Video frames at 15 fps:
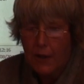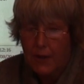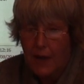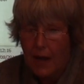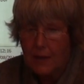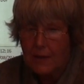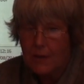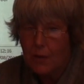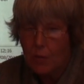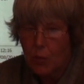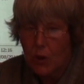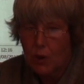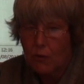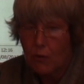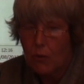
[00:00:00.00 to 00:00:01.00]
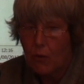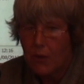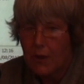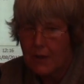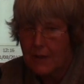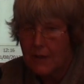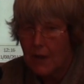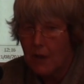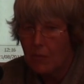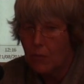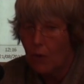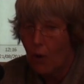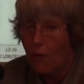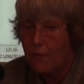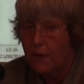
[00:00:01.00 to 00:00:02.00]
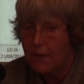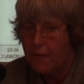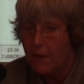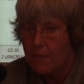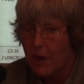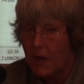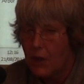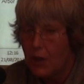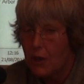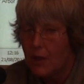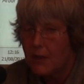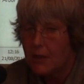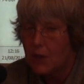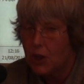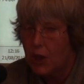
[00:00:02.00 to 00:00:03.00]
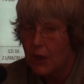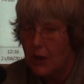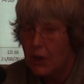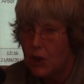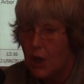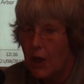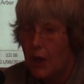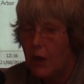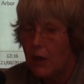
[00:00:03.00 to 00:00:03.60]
Thus, we draw the scheme of information exchange